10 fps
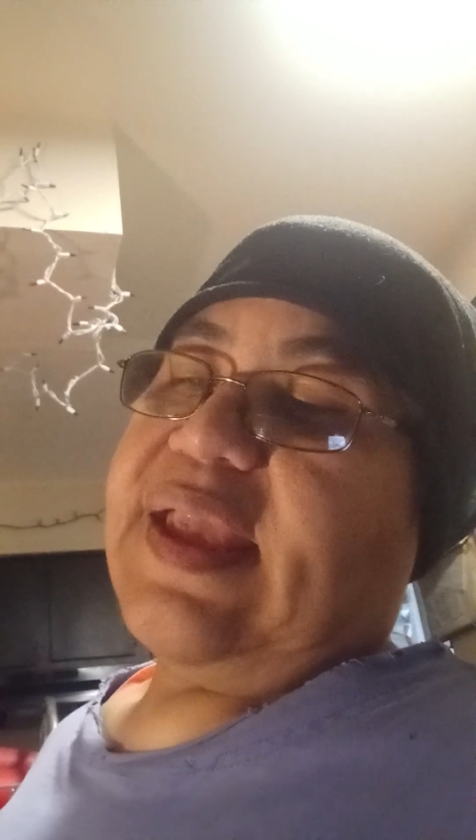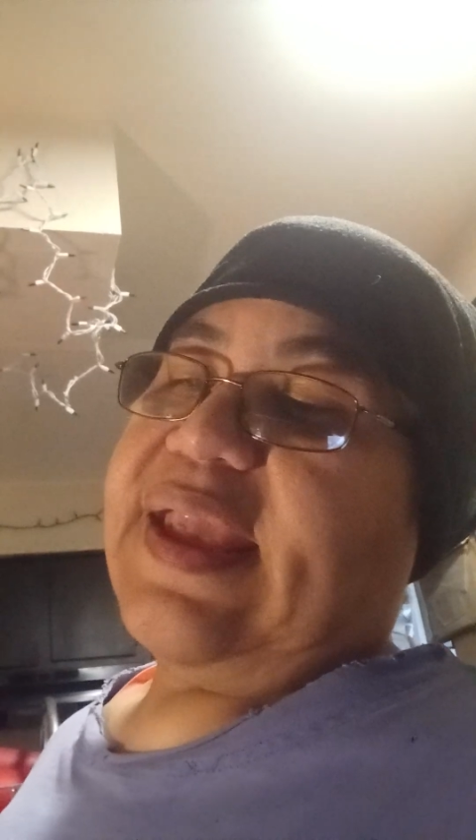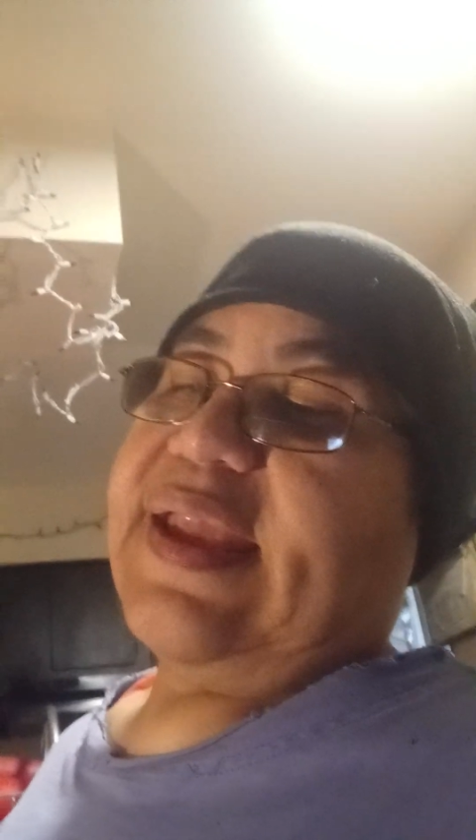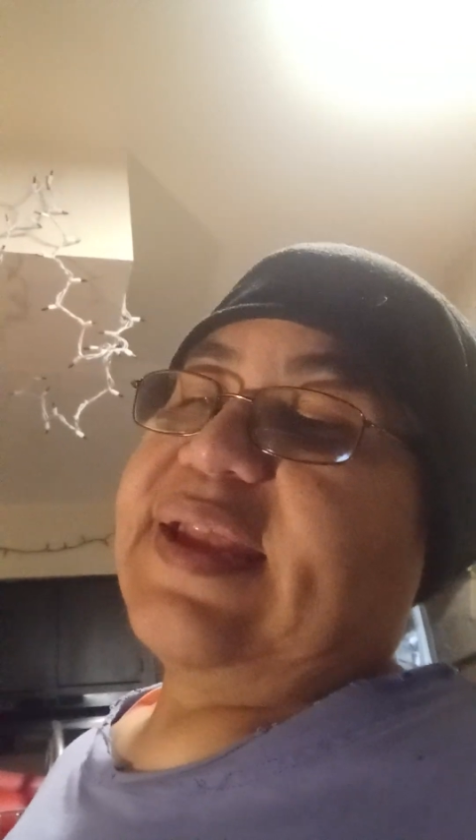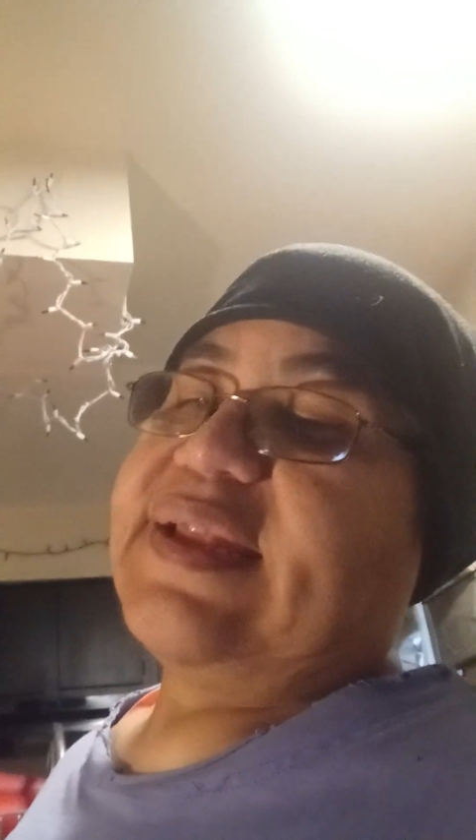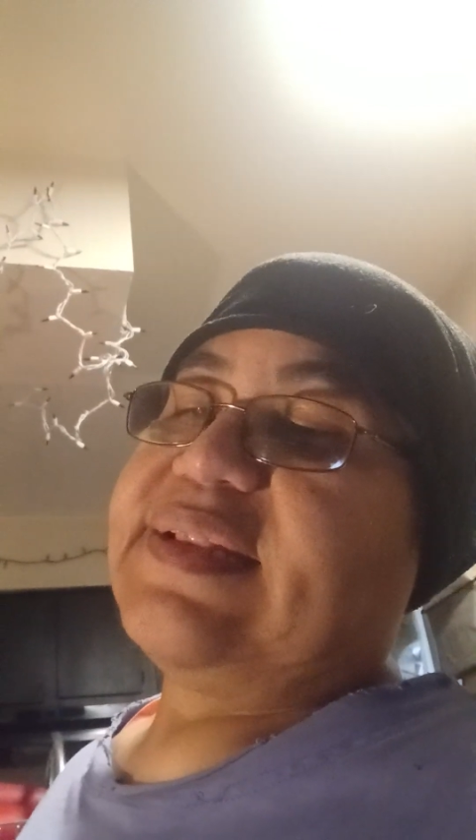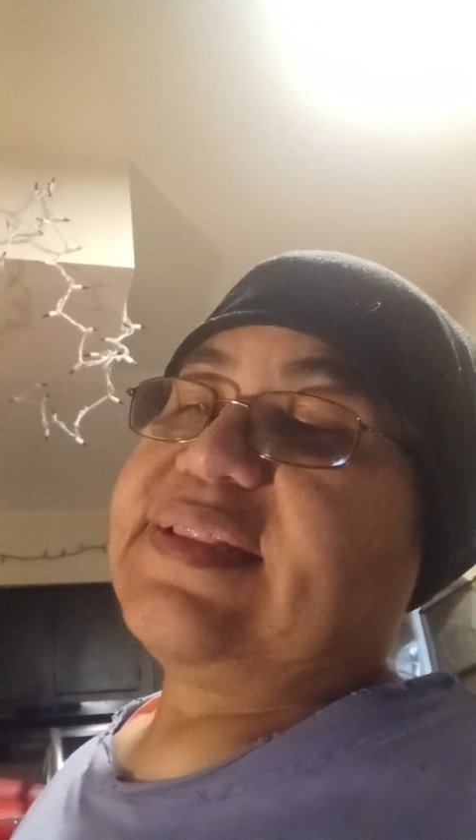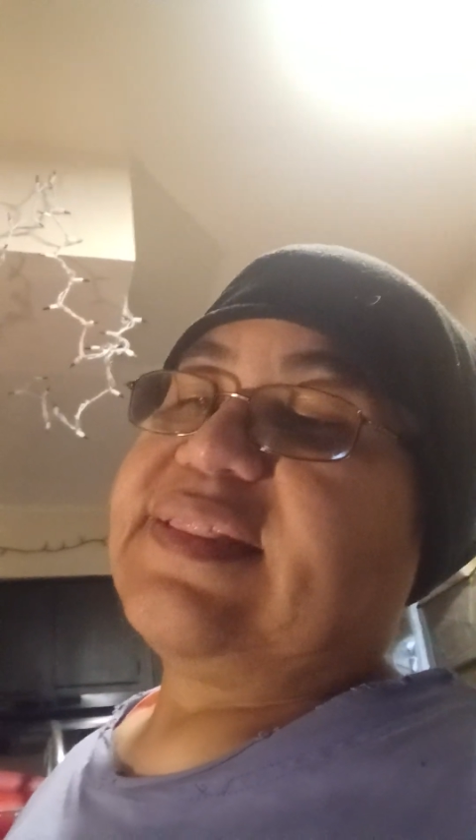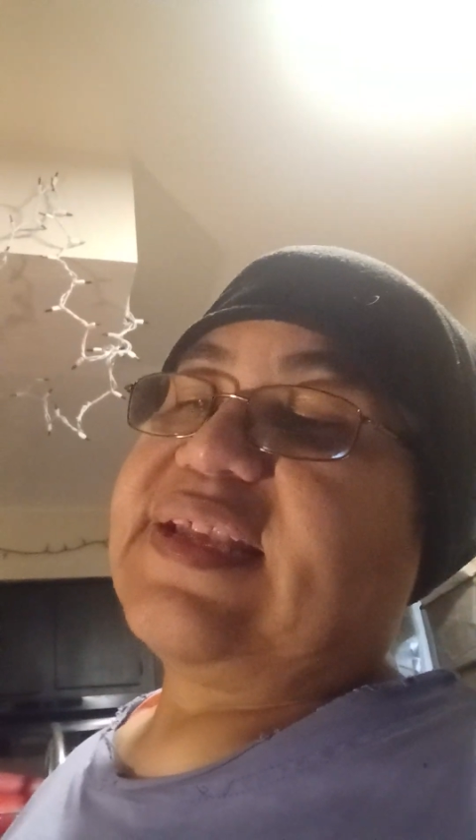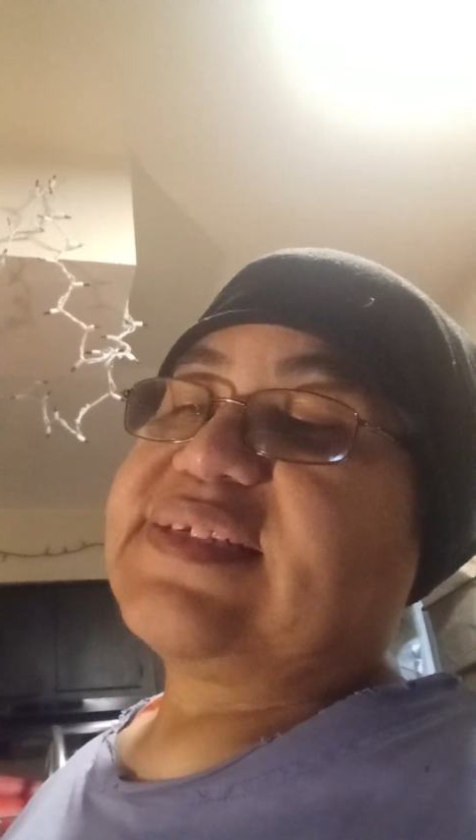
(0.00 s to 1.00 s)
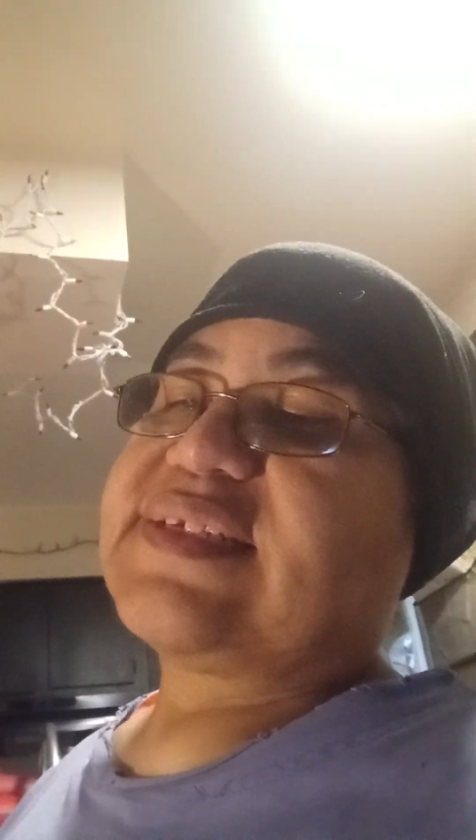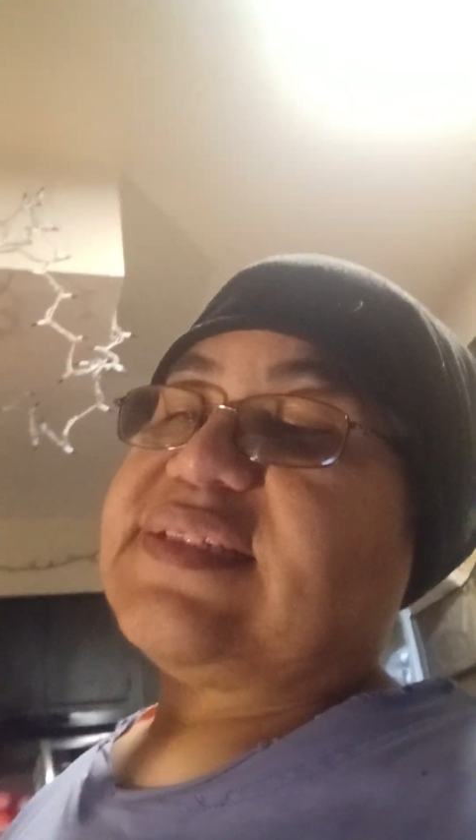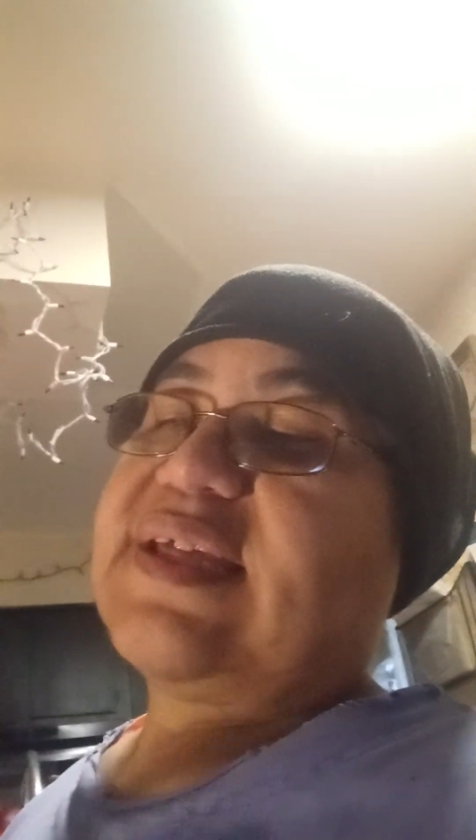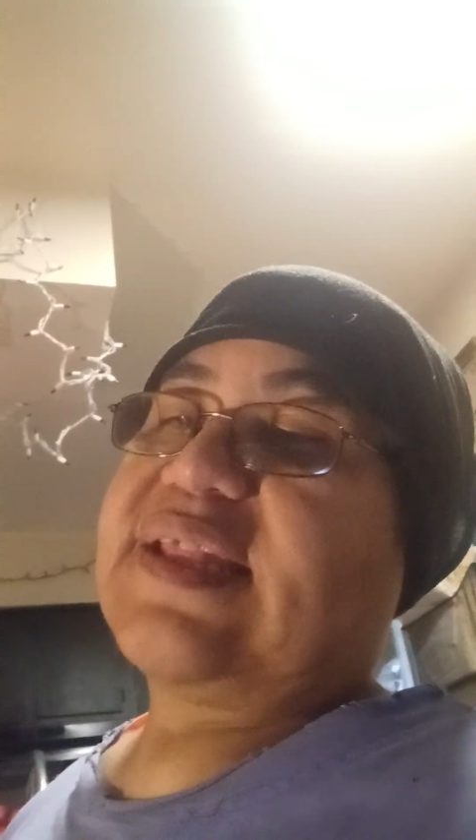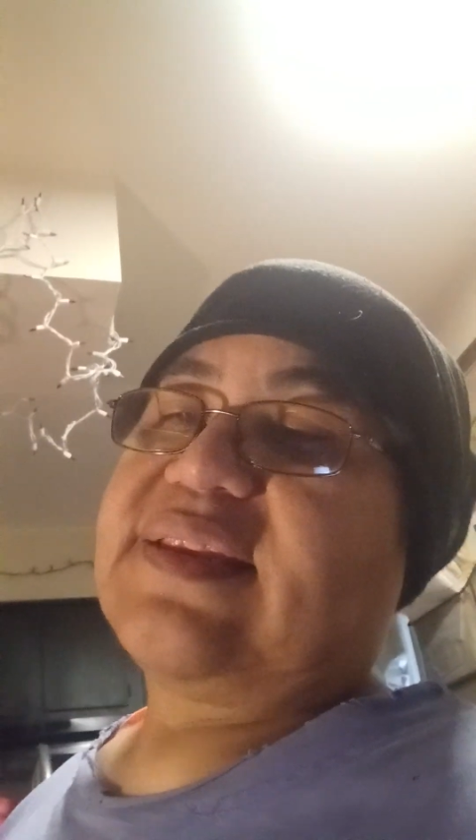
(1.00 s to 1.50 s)
And they
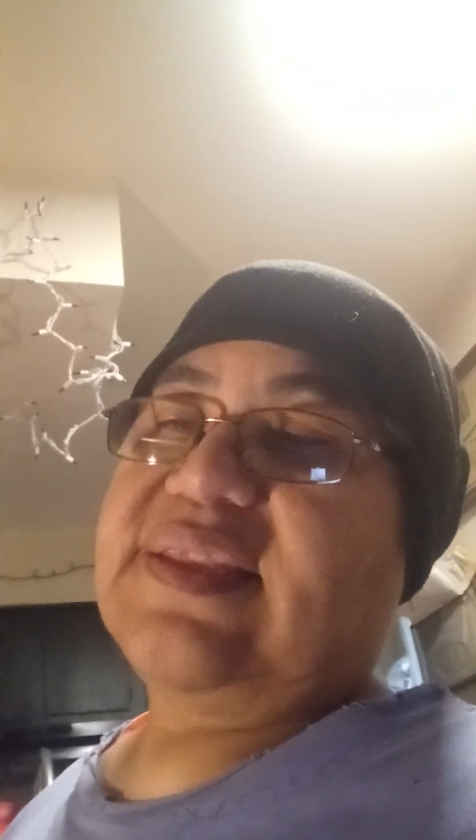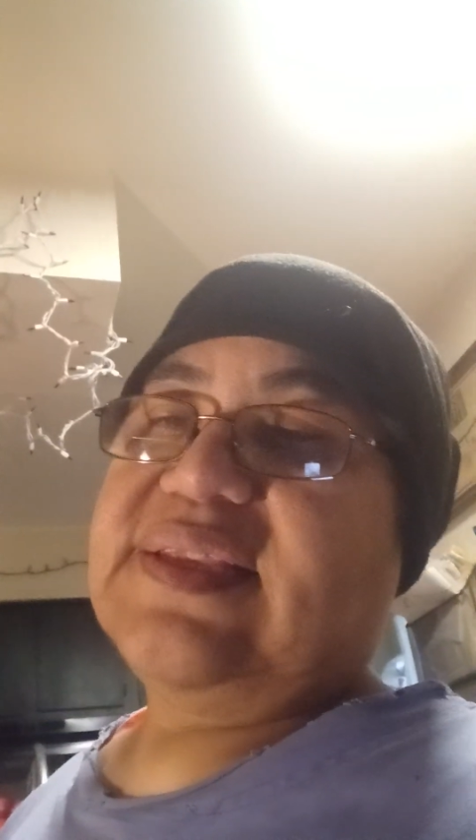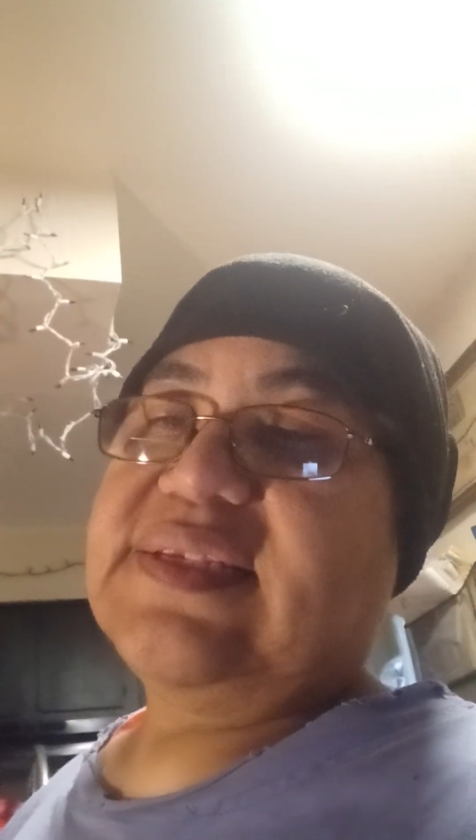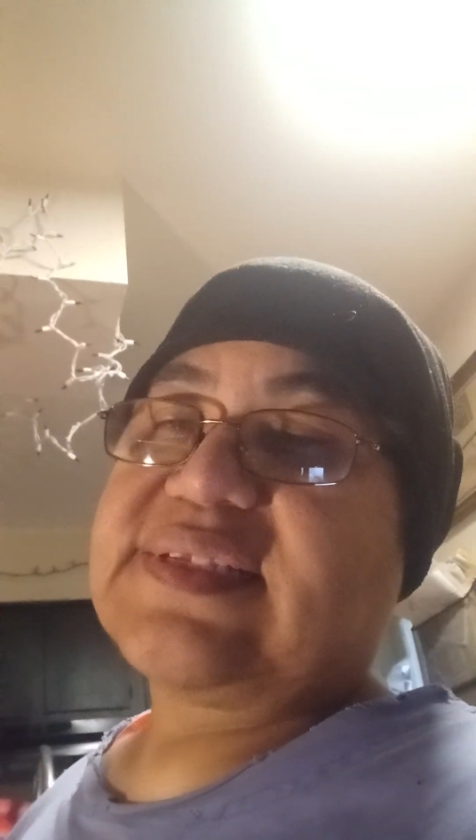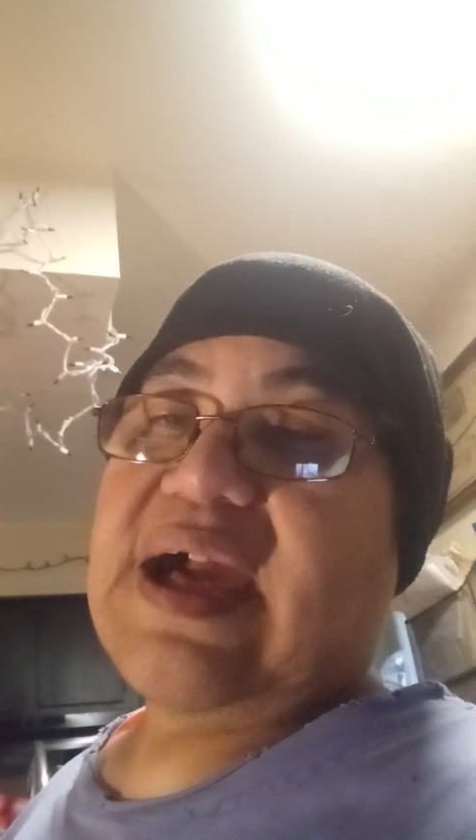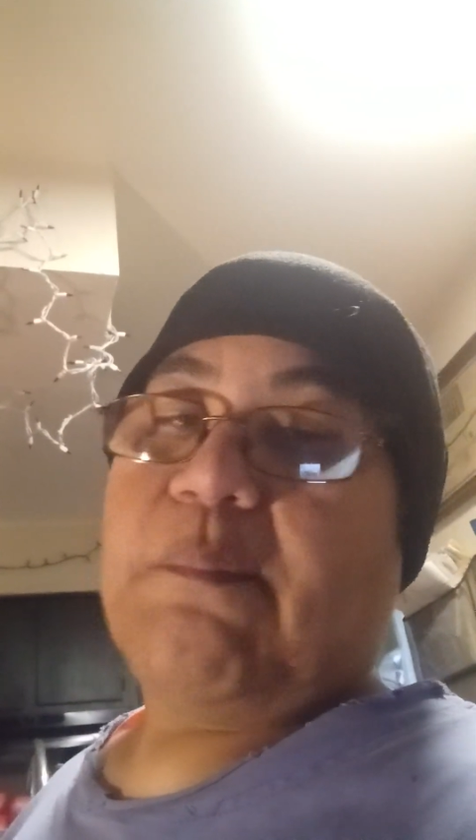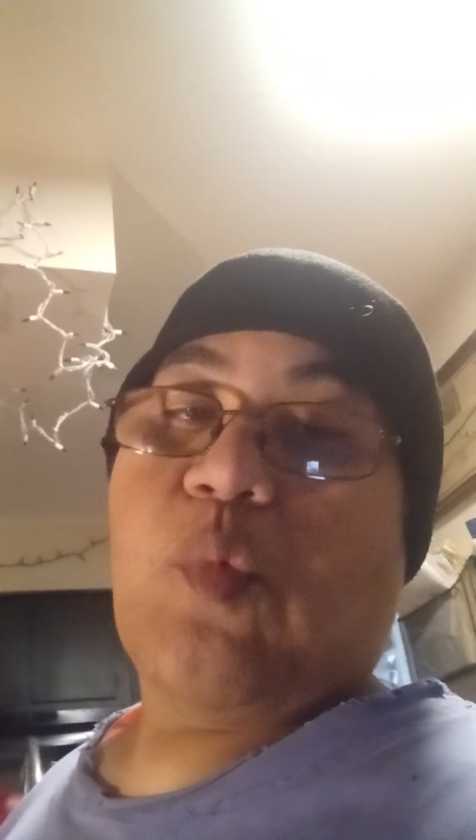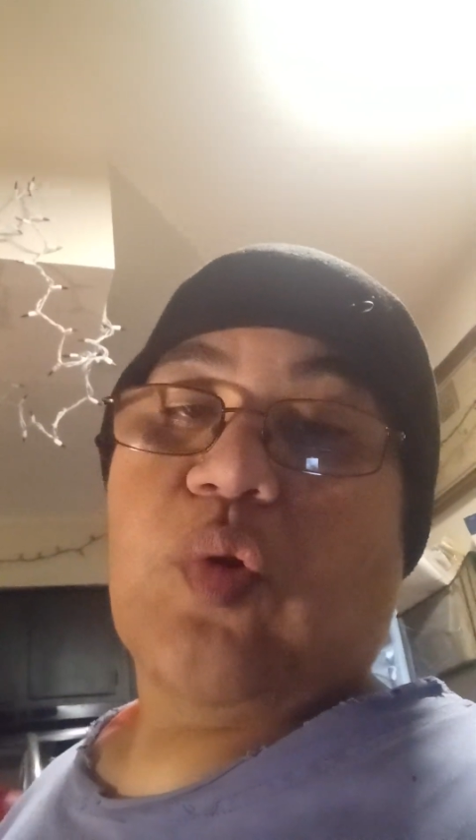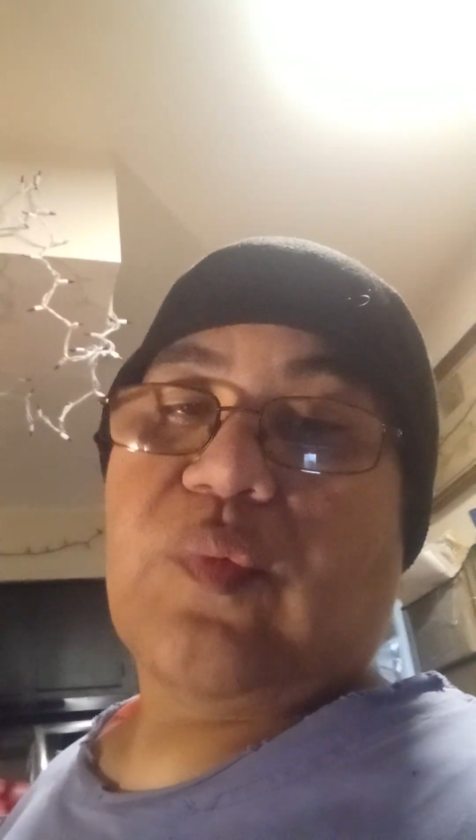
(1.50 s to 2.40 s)
said that he's got more